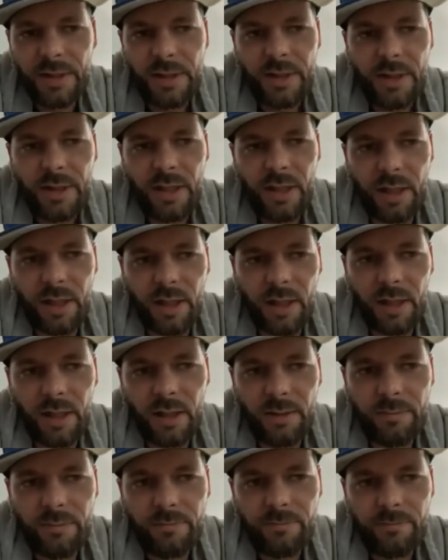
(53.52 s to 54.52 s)

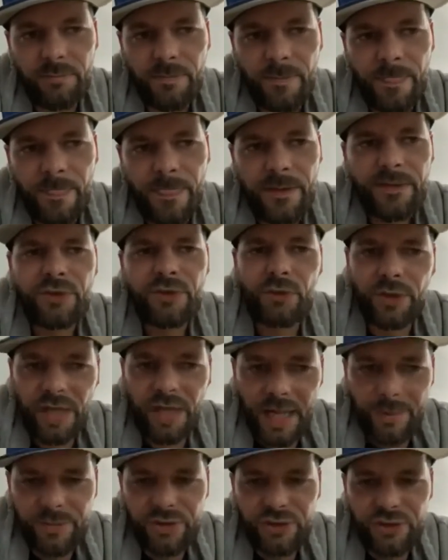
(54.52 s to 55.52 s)
doing
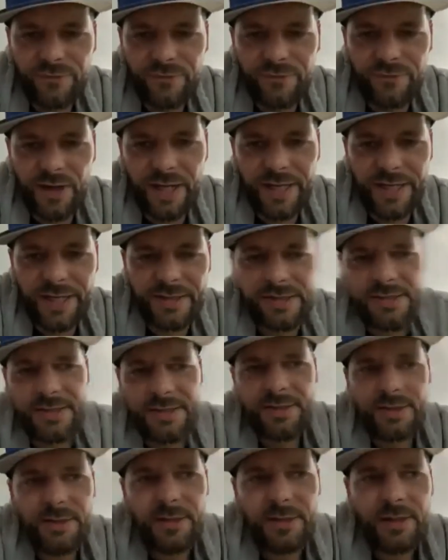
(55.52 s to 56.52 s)
amateur
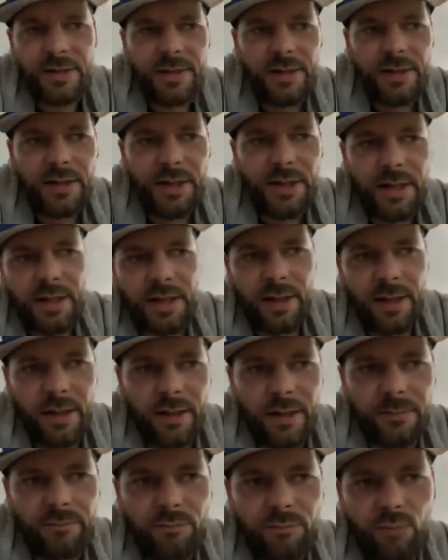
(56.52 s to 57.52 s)
fights.
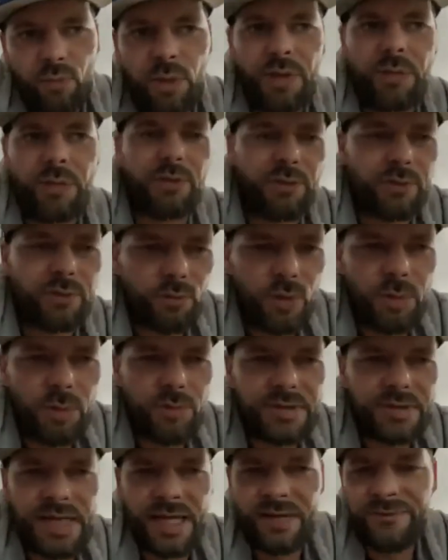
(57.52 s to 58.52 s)
We
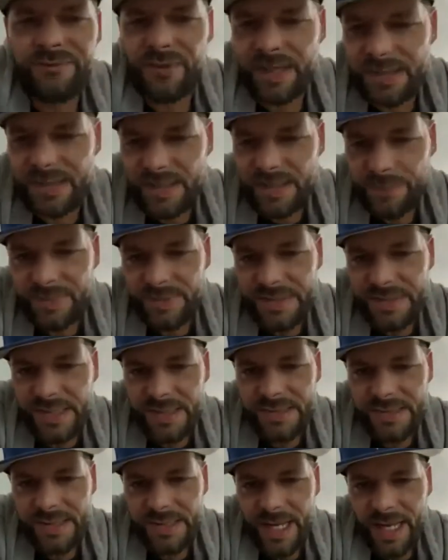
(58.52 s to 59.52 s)
would take fights up in
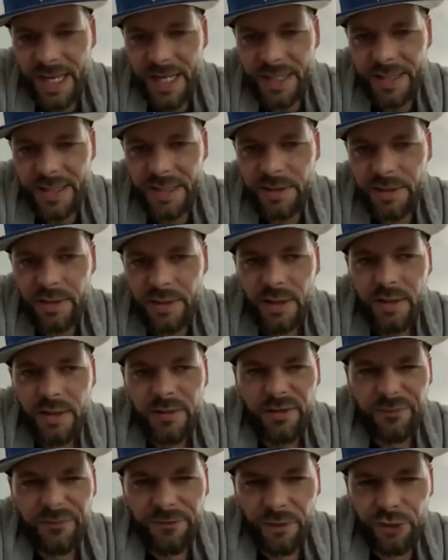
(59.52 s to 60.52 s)
Cincinnati.
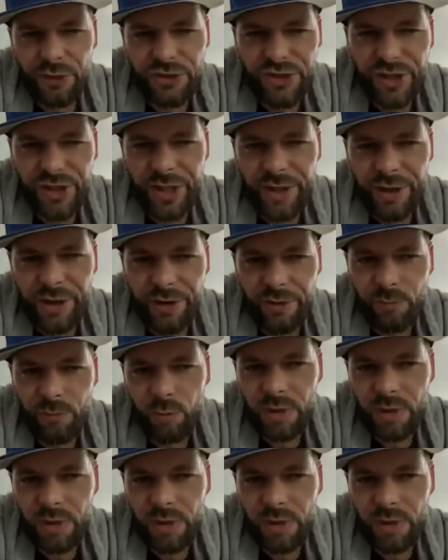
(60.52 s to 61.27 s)
The first year we